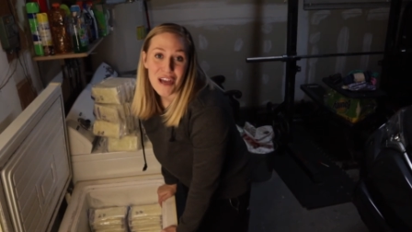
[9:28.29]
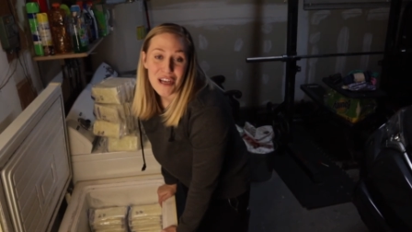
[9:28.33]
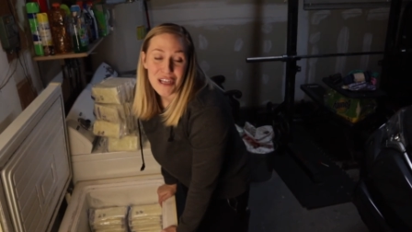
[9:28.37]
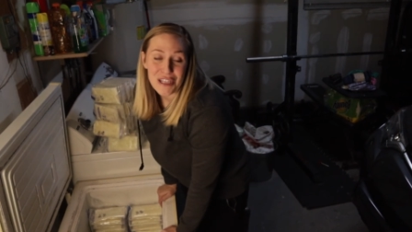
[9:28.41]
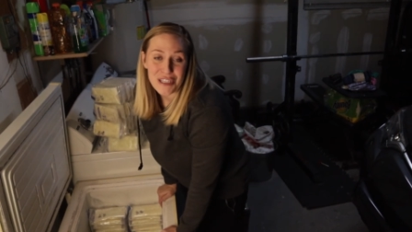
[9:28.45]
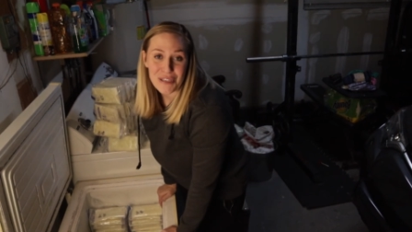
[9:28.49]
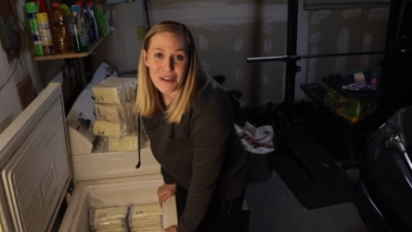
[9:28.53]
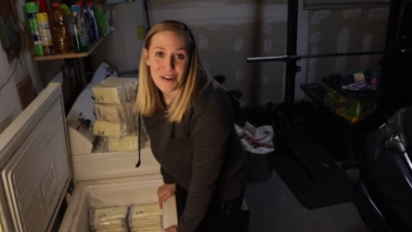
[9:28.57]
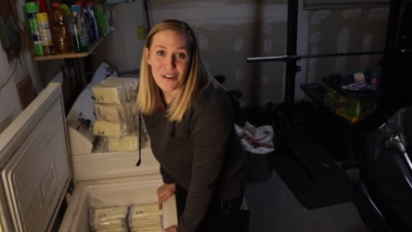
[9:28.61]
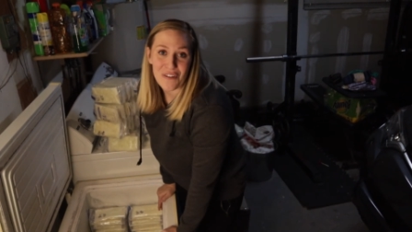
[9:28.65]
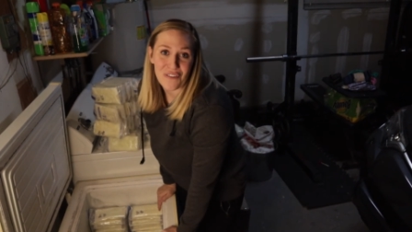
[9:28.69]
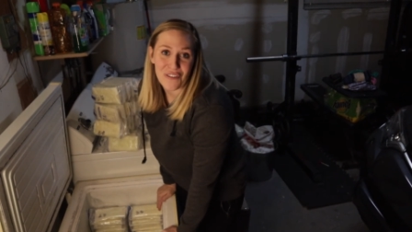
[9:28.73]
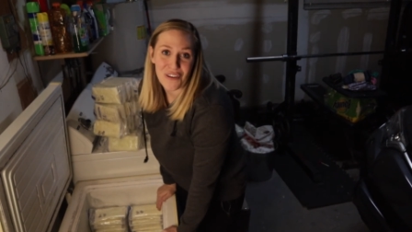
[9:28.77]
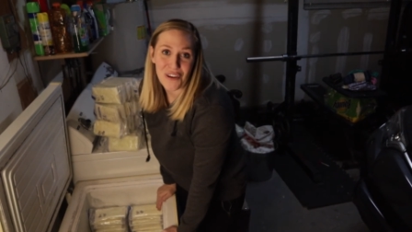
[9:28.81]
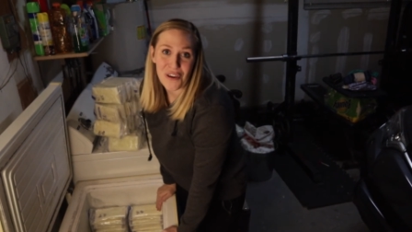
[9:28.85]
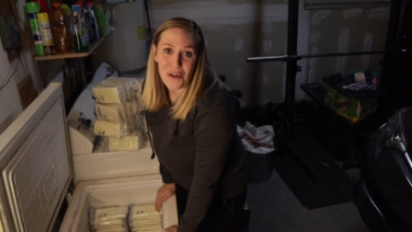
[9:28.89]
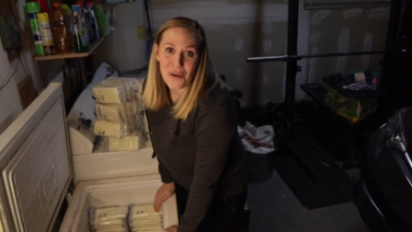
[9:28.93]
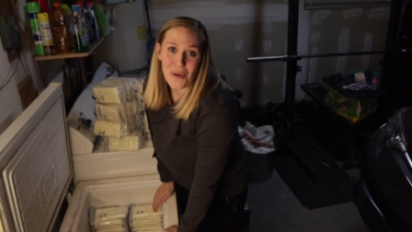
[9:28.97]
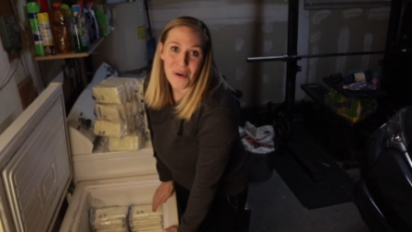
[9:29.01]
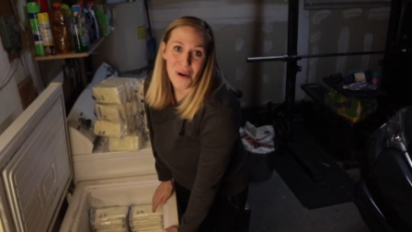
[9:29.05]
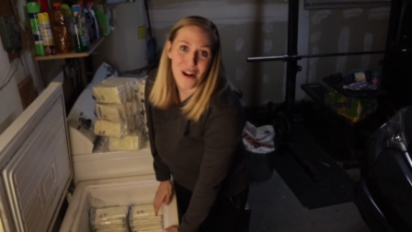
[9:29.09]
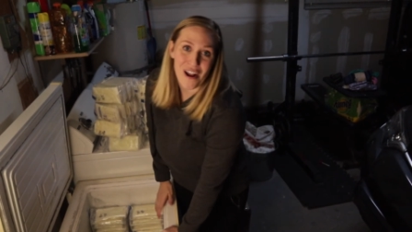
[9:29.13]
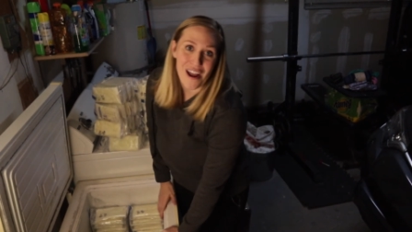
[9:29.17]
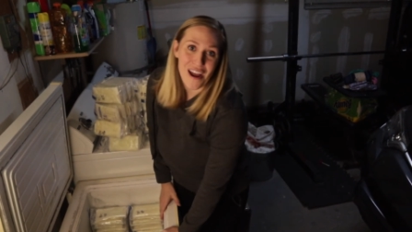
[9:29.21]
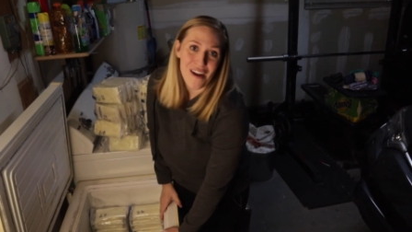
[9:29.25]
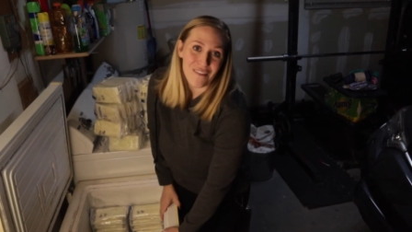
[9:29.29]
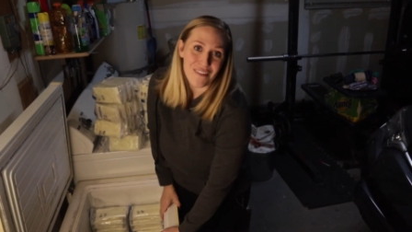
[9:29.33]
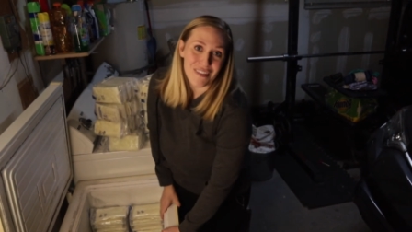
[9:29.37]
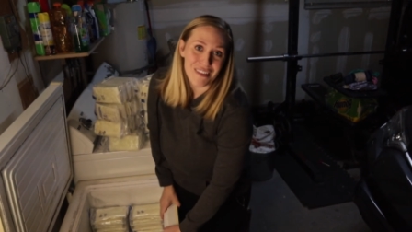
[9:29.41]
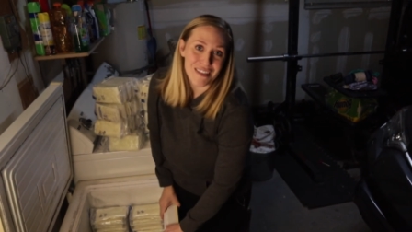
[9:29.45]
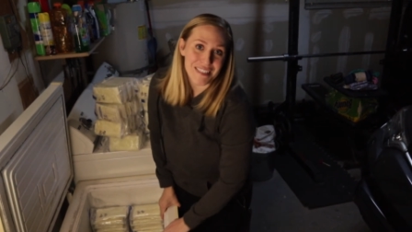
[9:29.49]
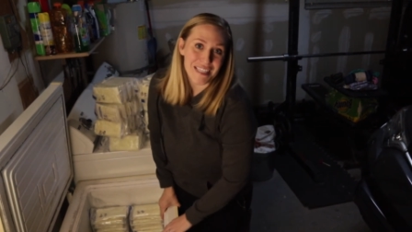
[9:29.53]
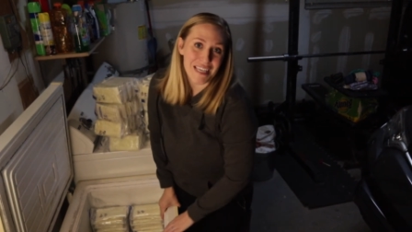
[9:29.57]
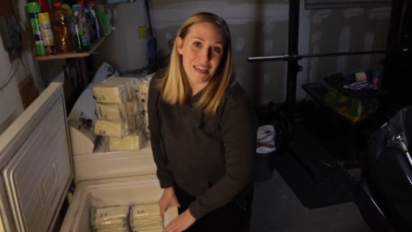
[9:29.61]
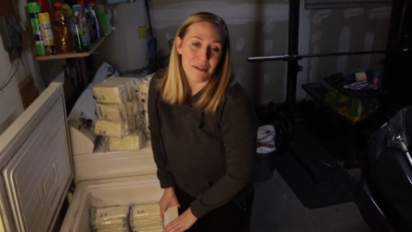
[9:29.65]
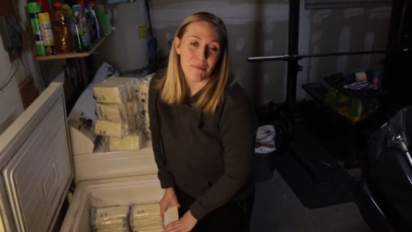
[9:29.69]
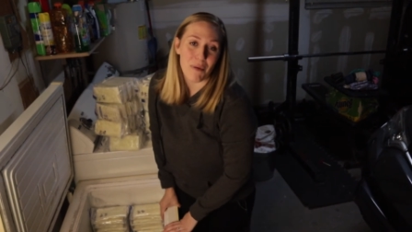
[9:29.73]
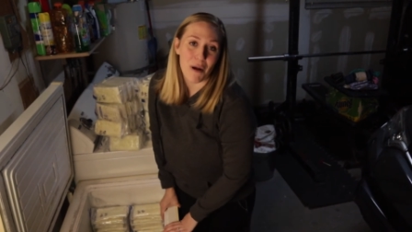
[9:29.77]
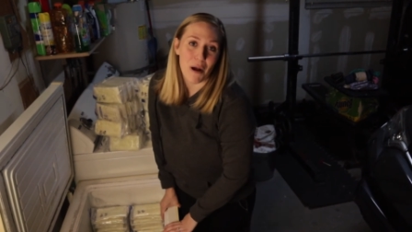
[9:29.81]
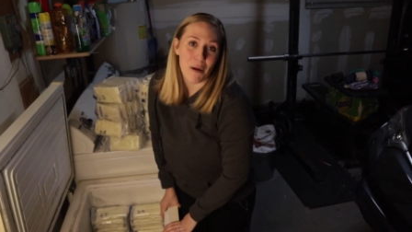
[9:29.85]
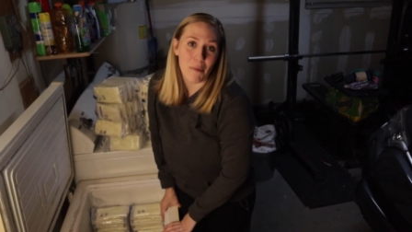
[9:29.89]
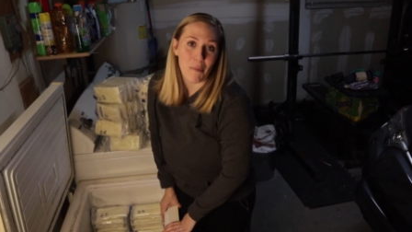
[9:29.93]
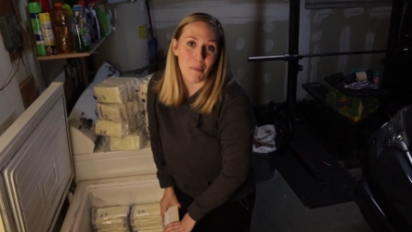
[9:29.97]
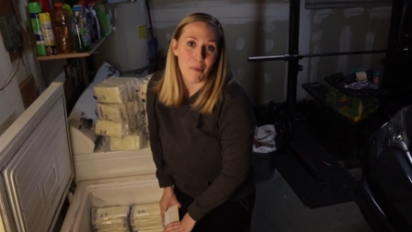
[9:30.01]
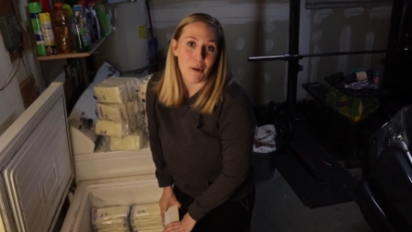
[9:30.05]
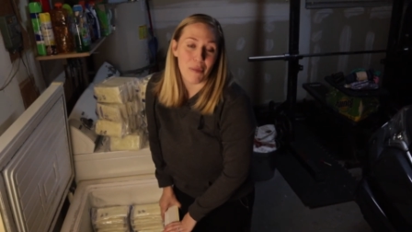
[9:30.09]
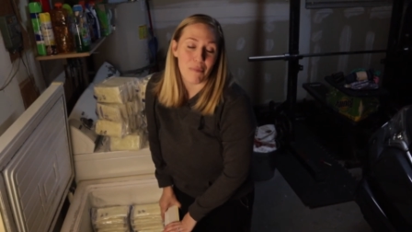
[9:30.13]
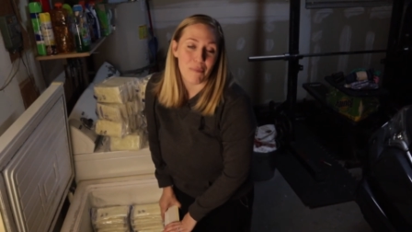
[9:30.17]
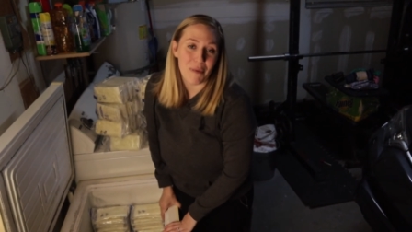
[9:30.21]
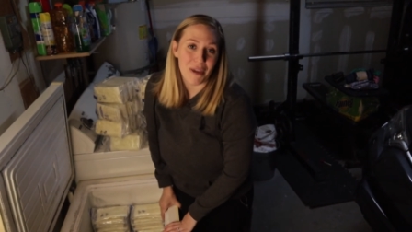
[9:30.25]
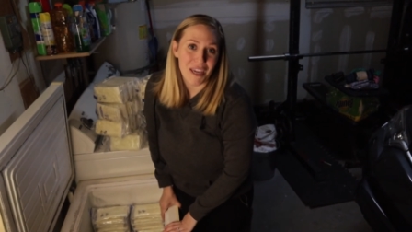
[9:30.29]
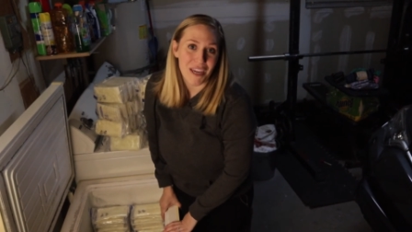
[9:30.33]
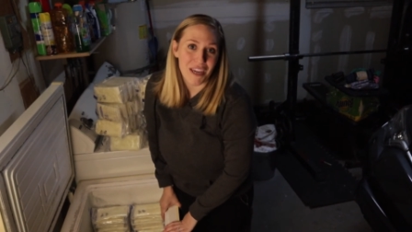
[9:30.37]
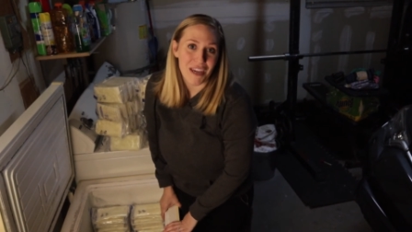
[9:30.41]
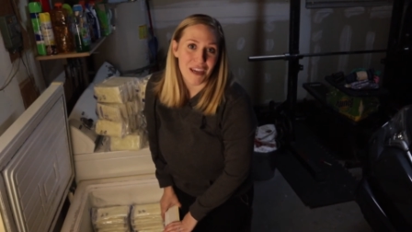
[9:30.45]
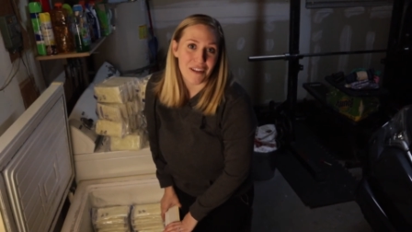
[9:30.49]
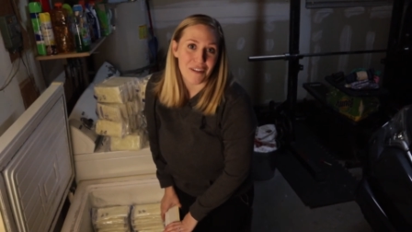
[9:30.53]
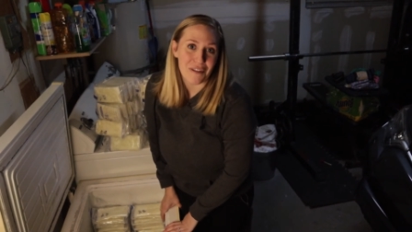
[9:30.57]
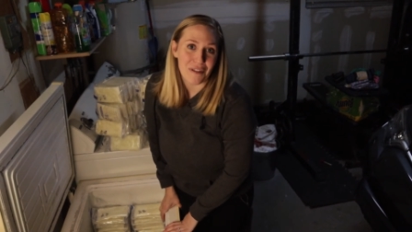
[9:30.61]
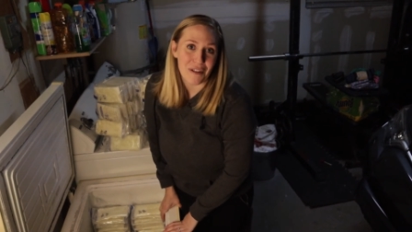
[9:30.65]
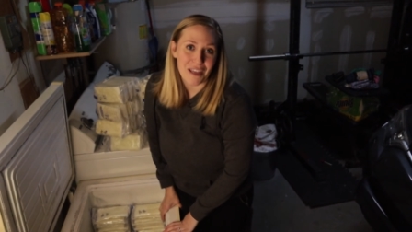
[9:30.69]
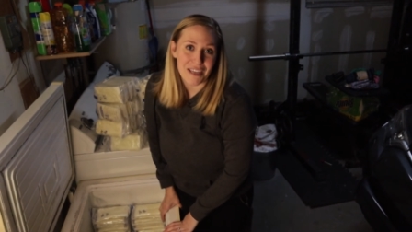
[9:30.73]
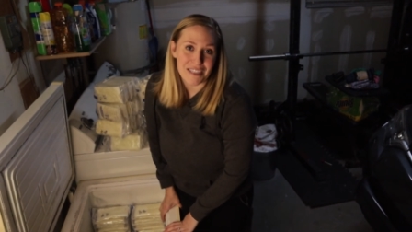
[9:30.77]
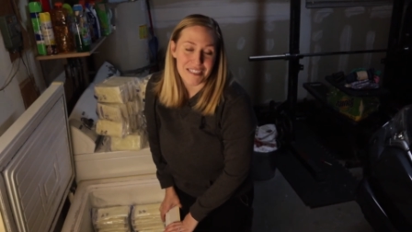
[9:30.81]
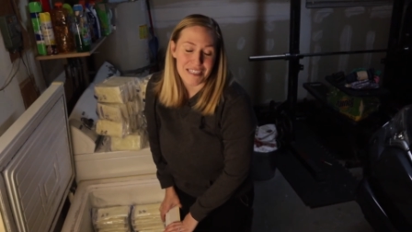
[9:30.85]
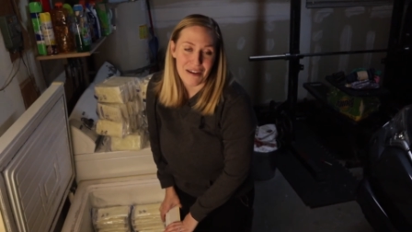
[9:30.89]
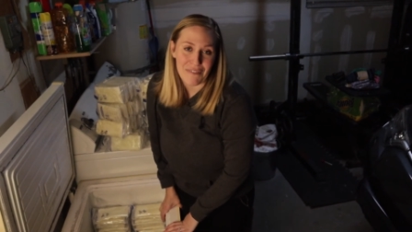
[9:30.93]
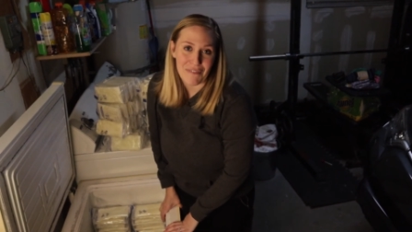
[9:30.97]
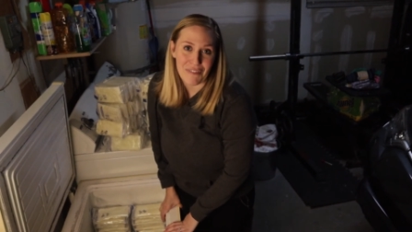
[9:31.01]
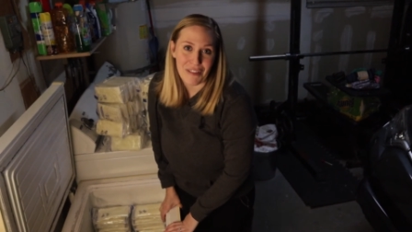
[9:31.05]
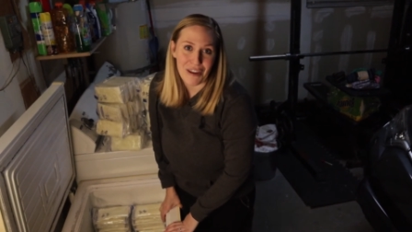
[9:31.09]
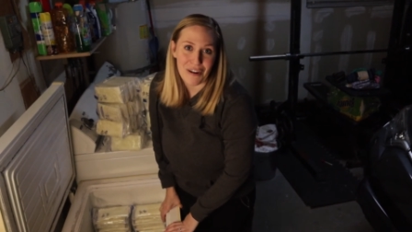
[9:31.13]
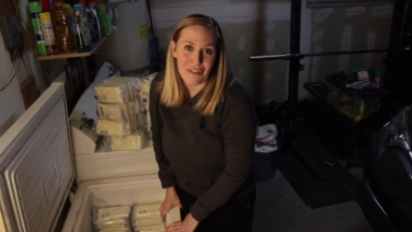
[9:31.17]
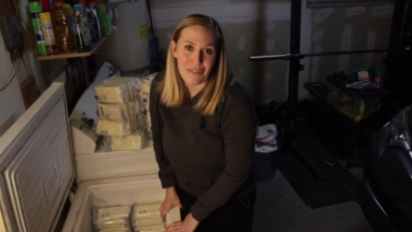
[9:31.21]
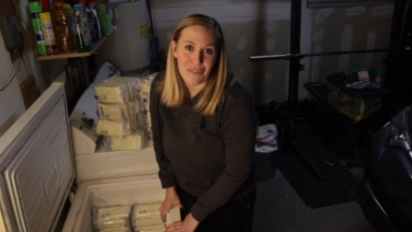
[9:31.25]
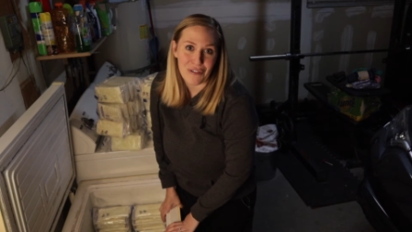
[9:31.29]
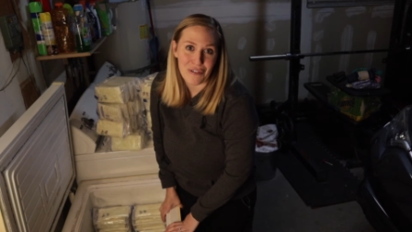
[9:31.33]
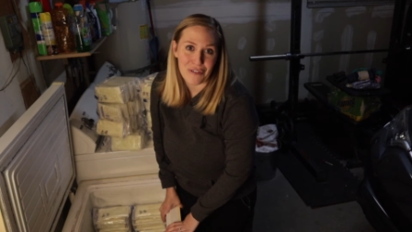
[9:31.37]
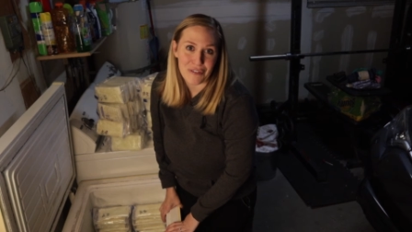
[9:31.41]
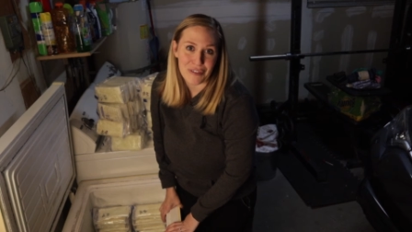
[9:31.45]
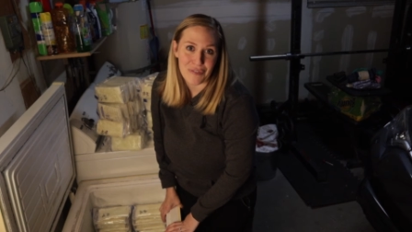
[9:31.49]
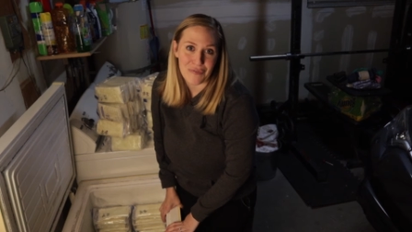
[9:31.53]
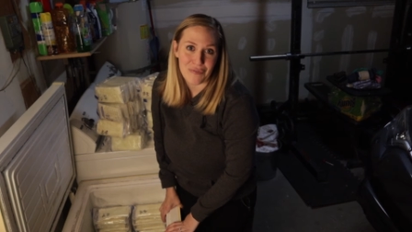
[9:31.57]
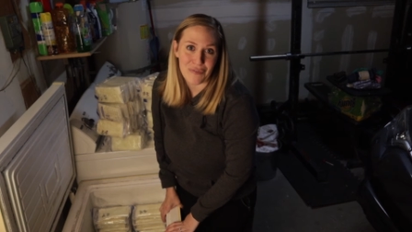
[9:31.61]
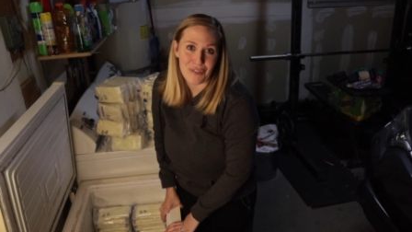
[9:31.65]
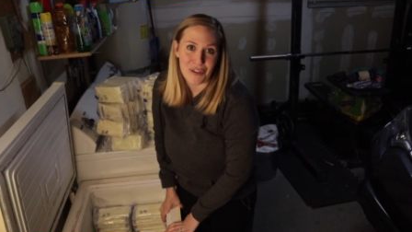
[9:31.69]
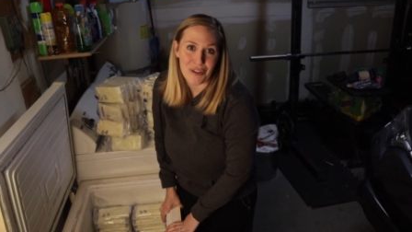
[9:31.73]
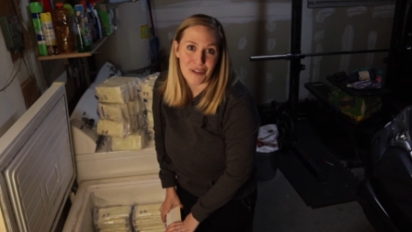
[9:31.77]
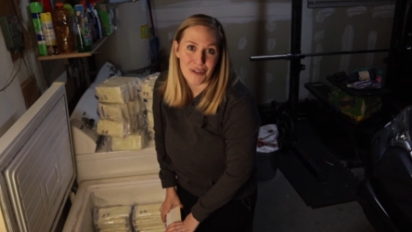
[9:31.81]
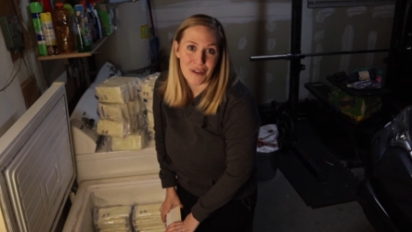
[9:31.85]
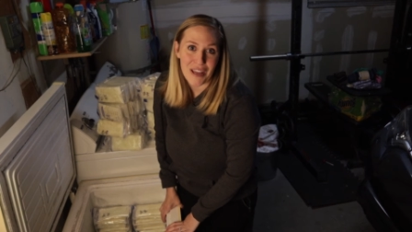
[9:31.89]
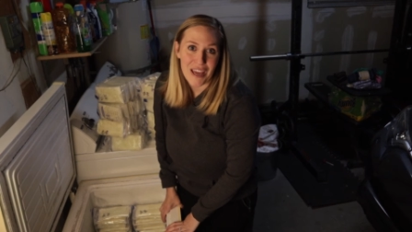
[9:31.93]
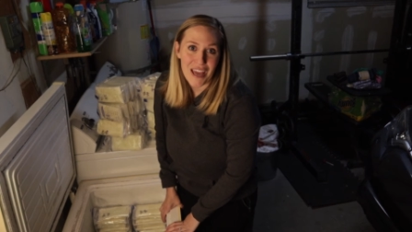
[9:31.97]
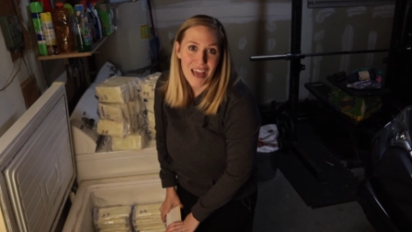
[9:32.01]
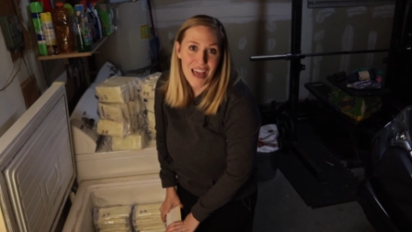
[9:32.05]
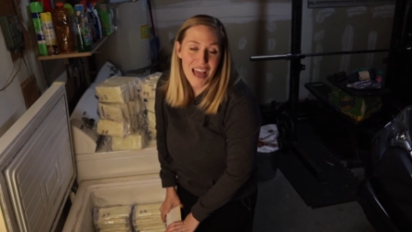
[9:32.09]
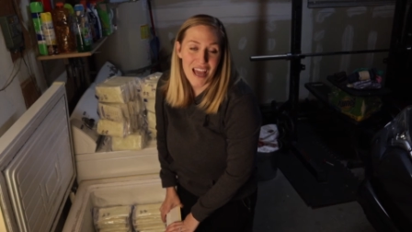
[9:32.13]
So if you are having the same problem with me and you like to have a lot of frozen food,